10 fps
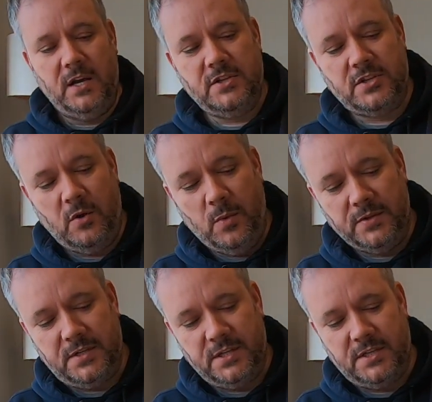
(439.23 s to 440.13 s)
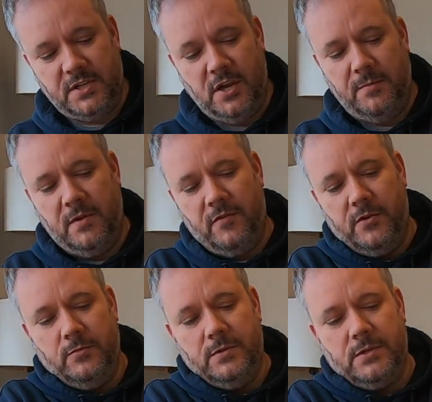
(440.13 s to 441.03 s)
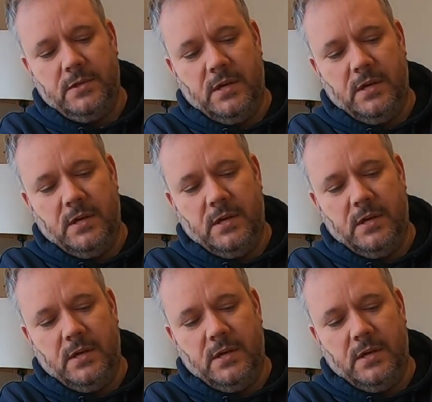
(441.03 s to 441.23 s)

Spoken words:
I just don't want to disturb the roots.